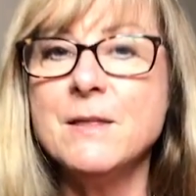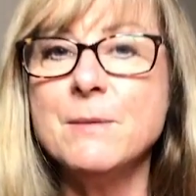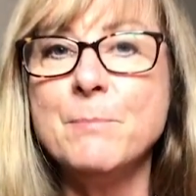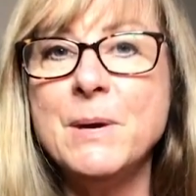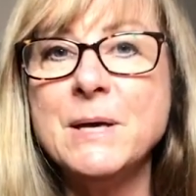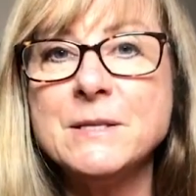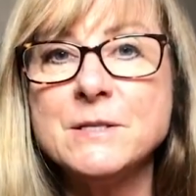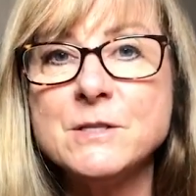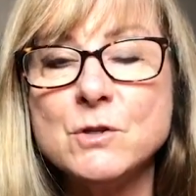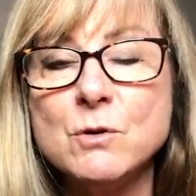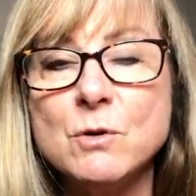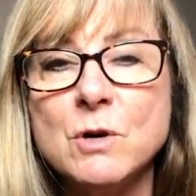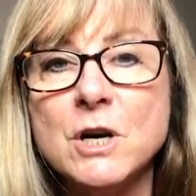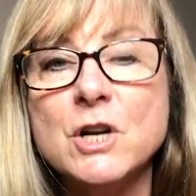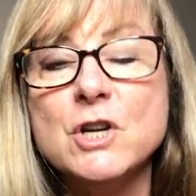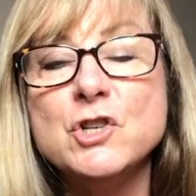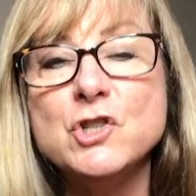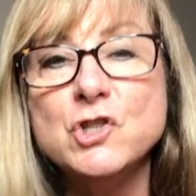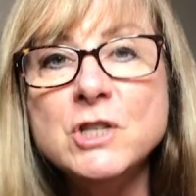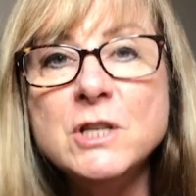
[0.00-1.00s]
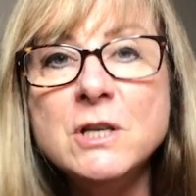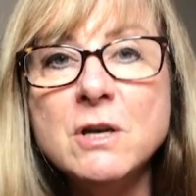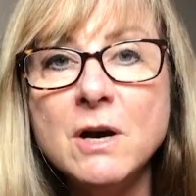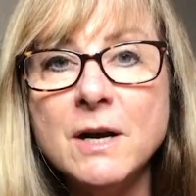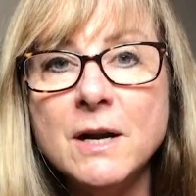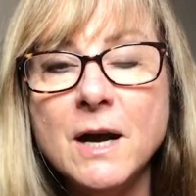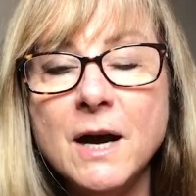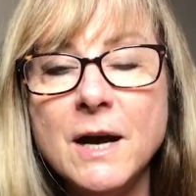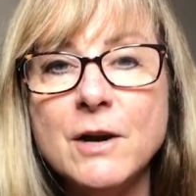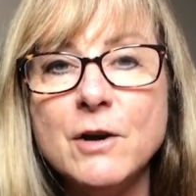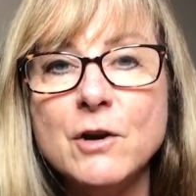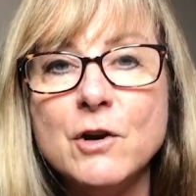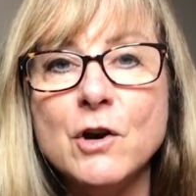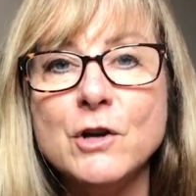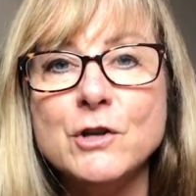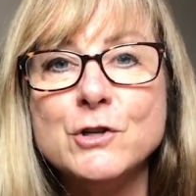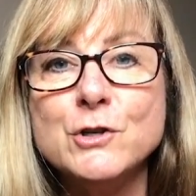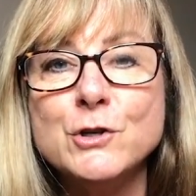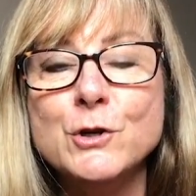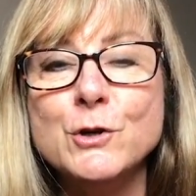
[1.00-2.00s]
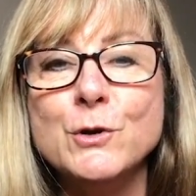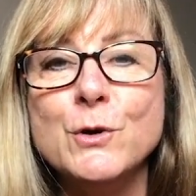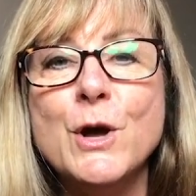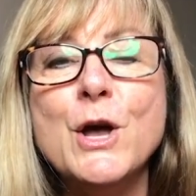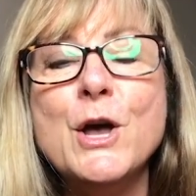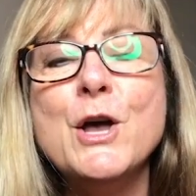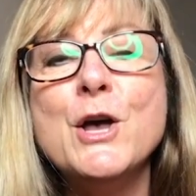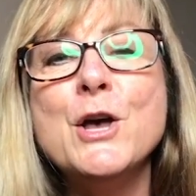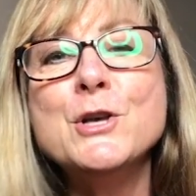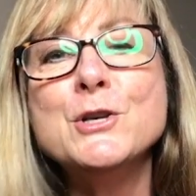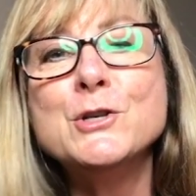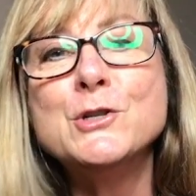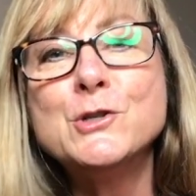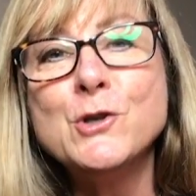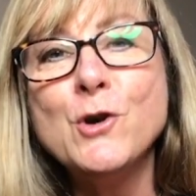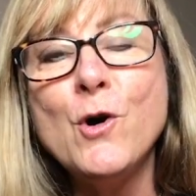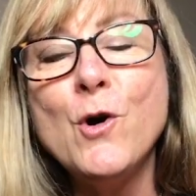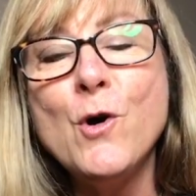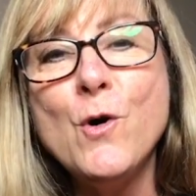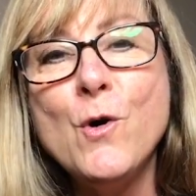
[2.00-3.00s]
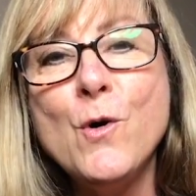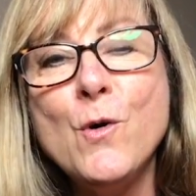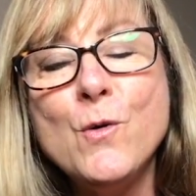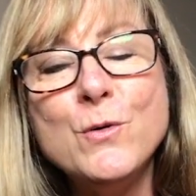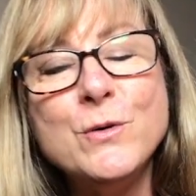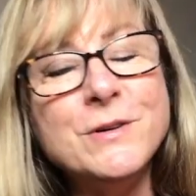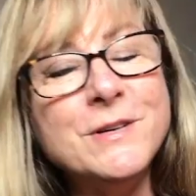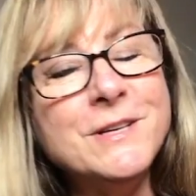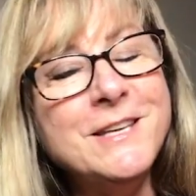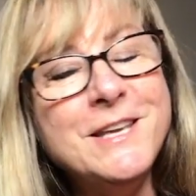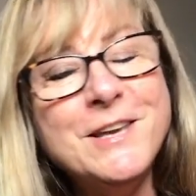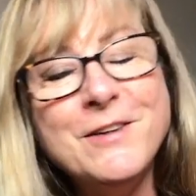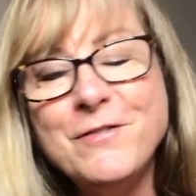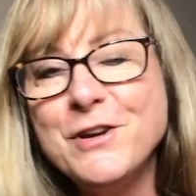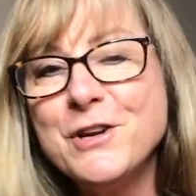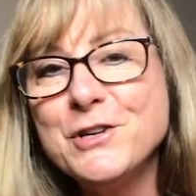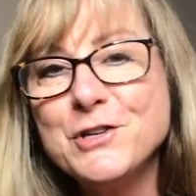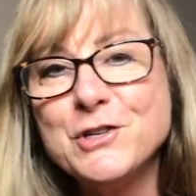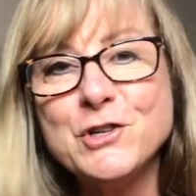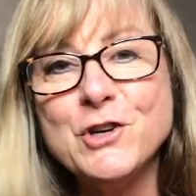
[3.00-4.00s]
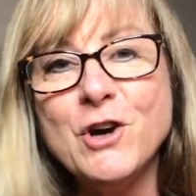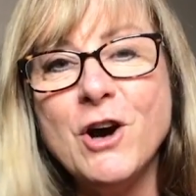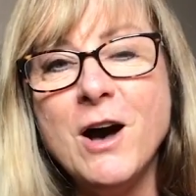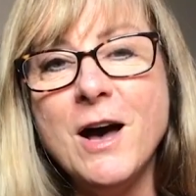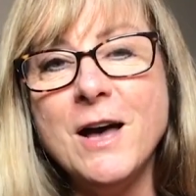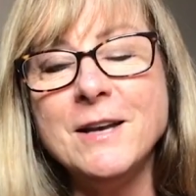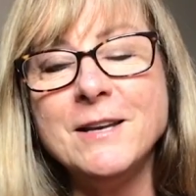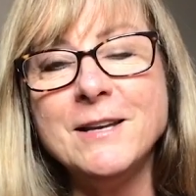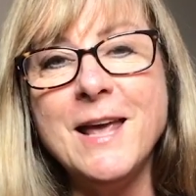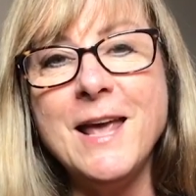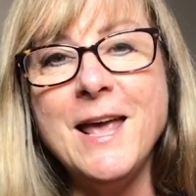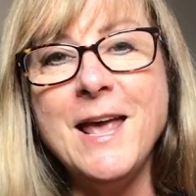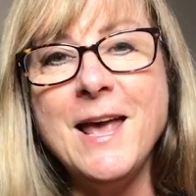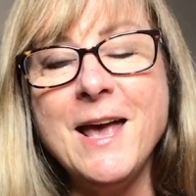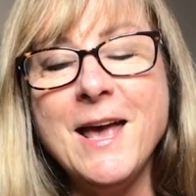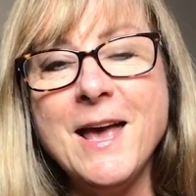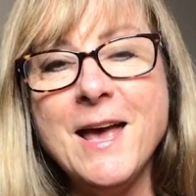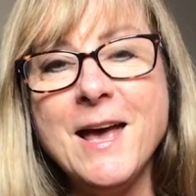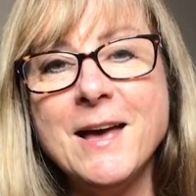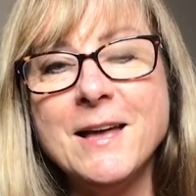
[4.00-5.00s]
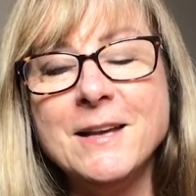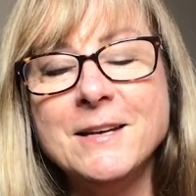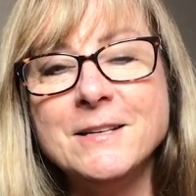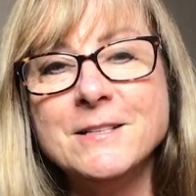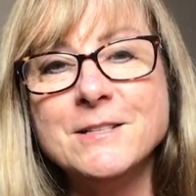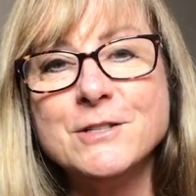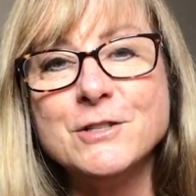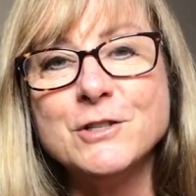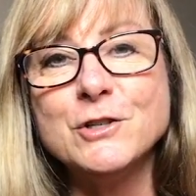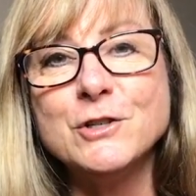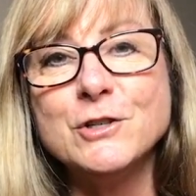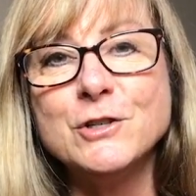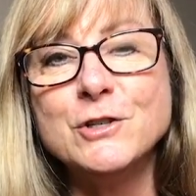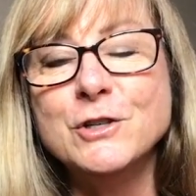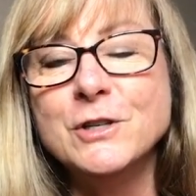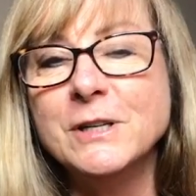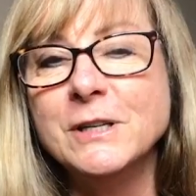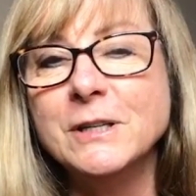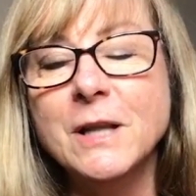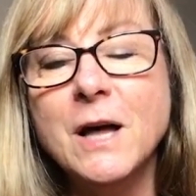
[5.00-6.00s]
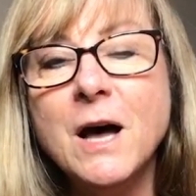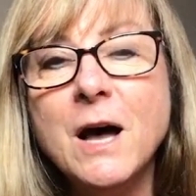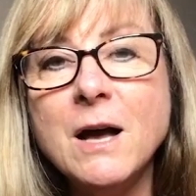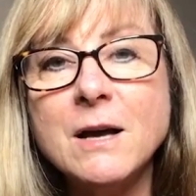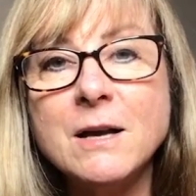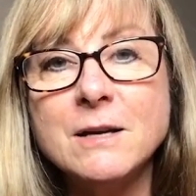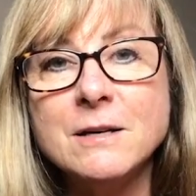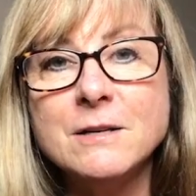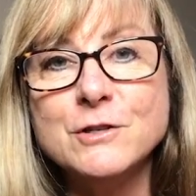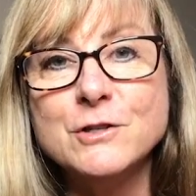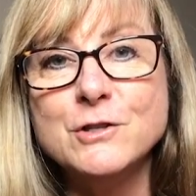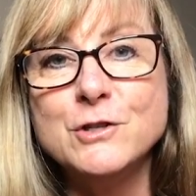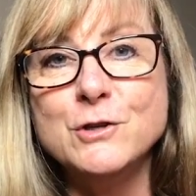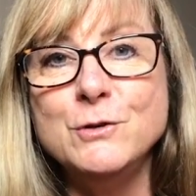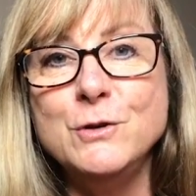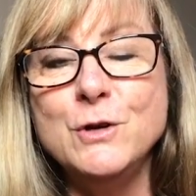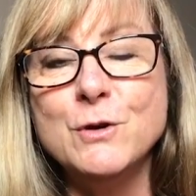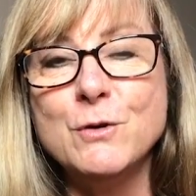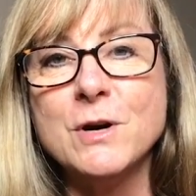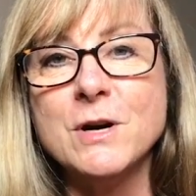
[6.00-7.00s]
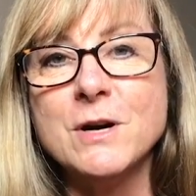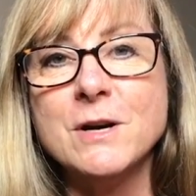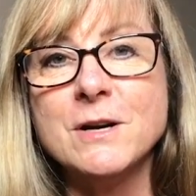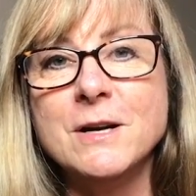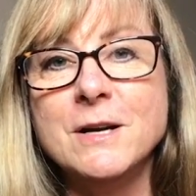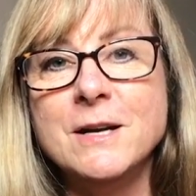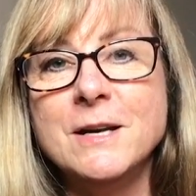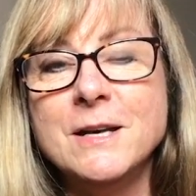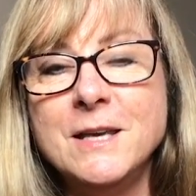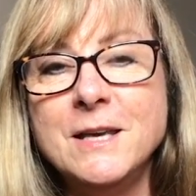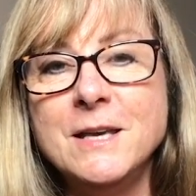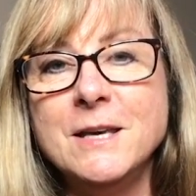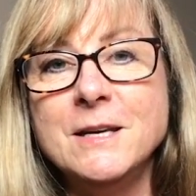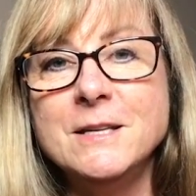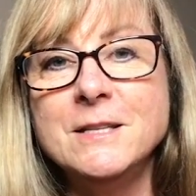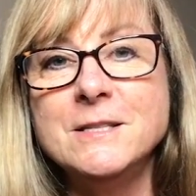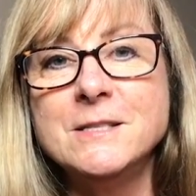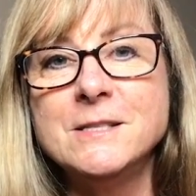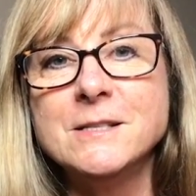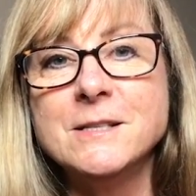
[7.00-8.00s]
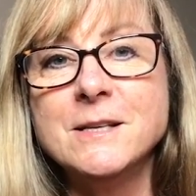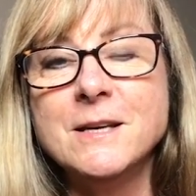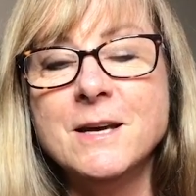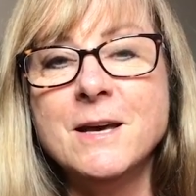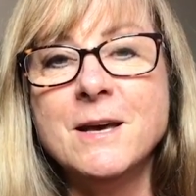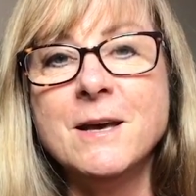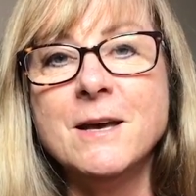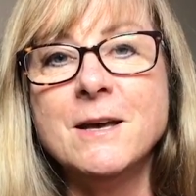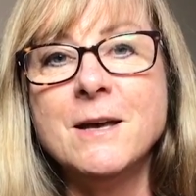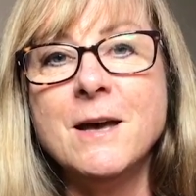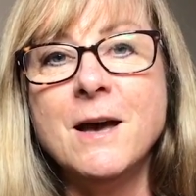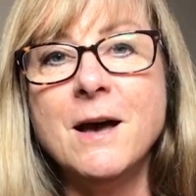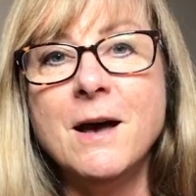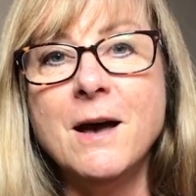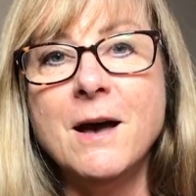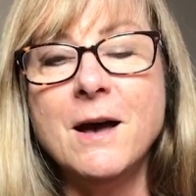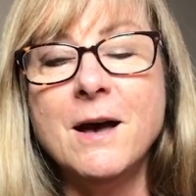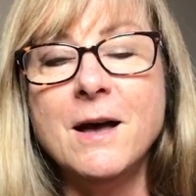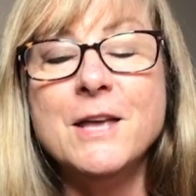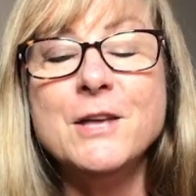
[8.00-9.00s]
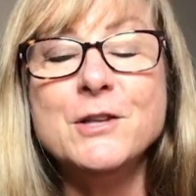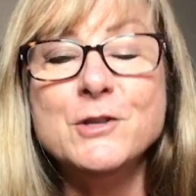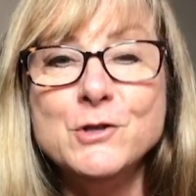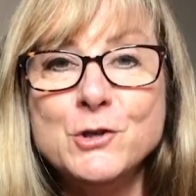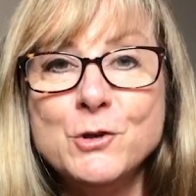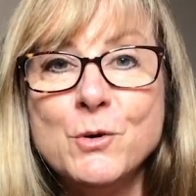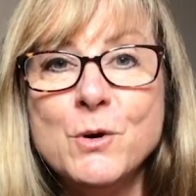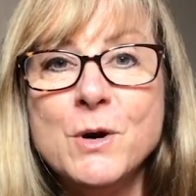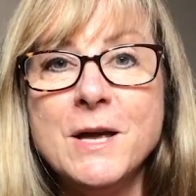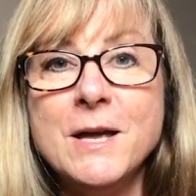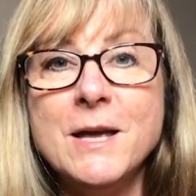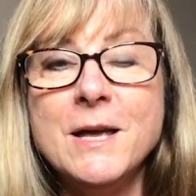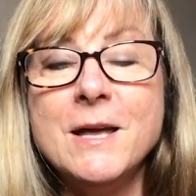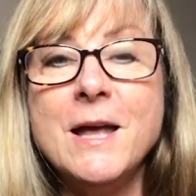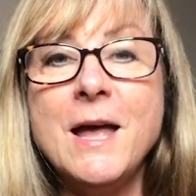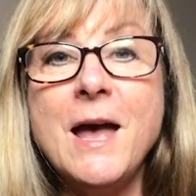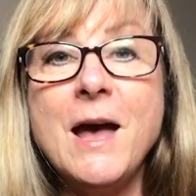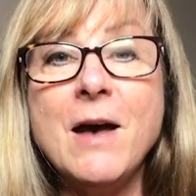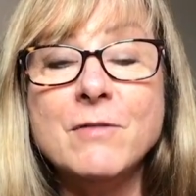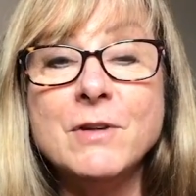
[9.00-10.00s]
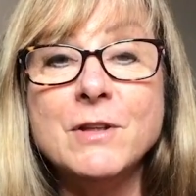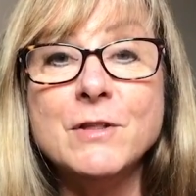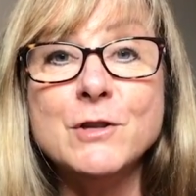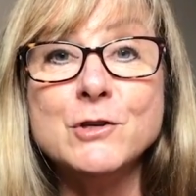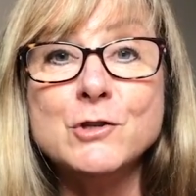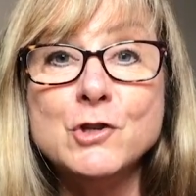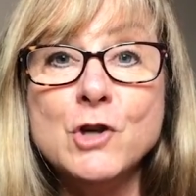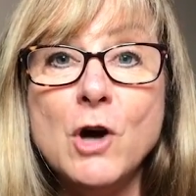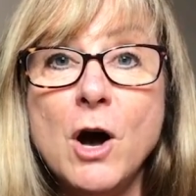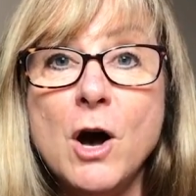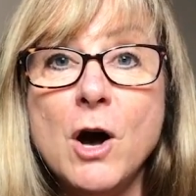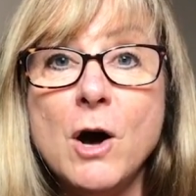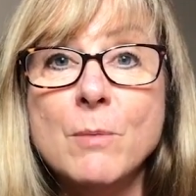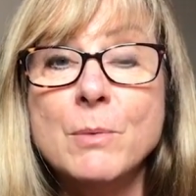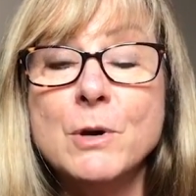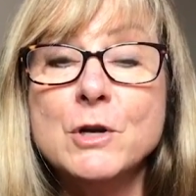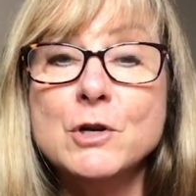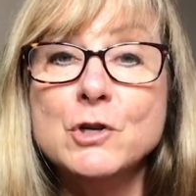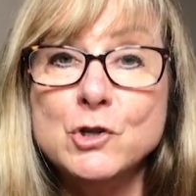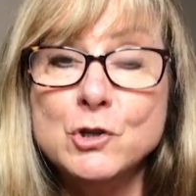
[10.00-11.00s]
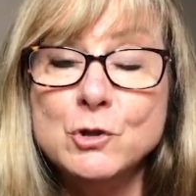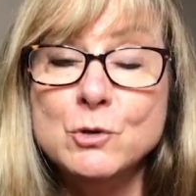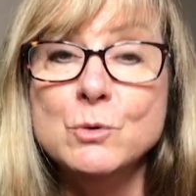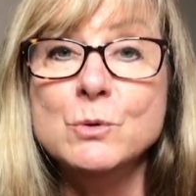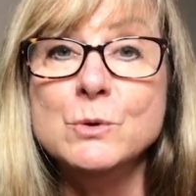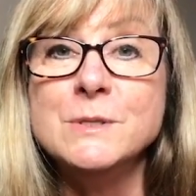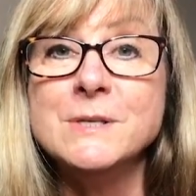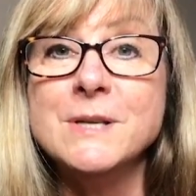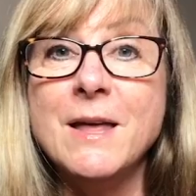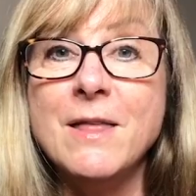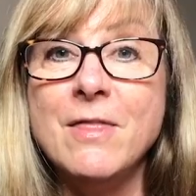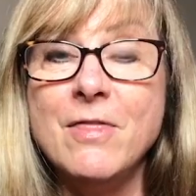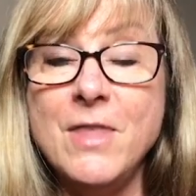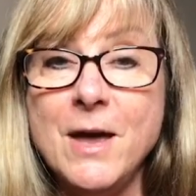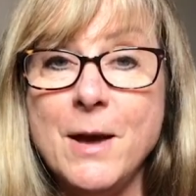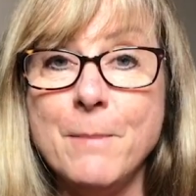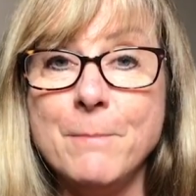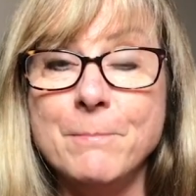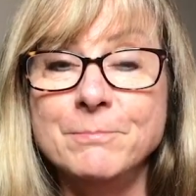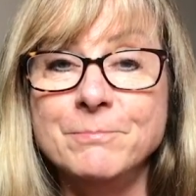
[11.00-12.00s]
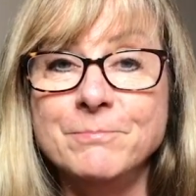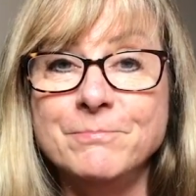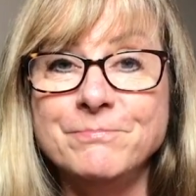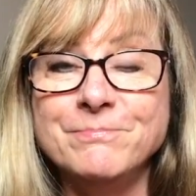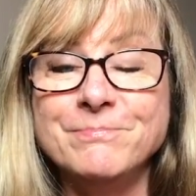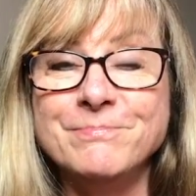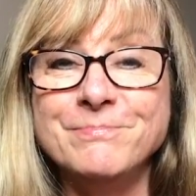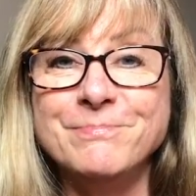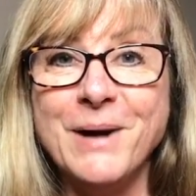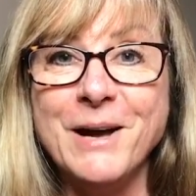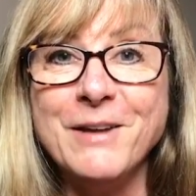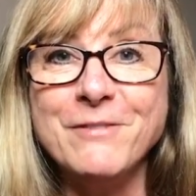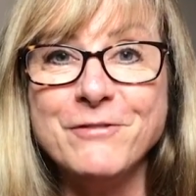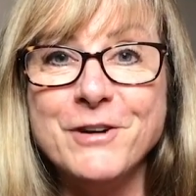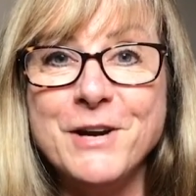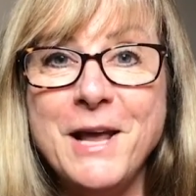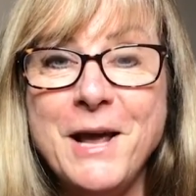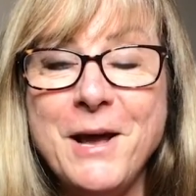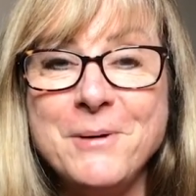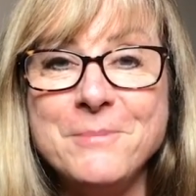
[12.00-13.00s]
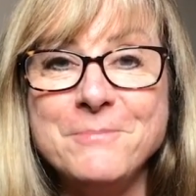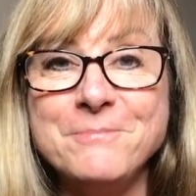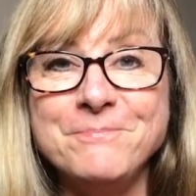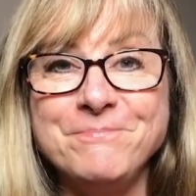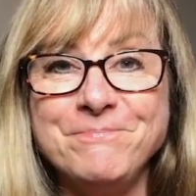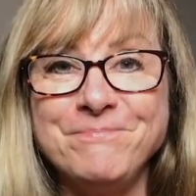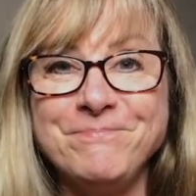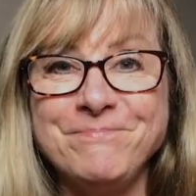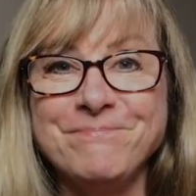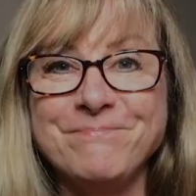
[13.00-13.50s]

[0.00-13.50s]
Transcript: Yeah, the pet store. She got hired on too. So give it a shot and good luck to your kids uh, enjoy having the job, choose them. Bye for now.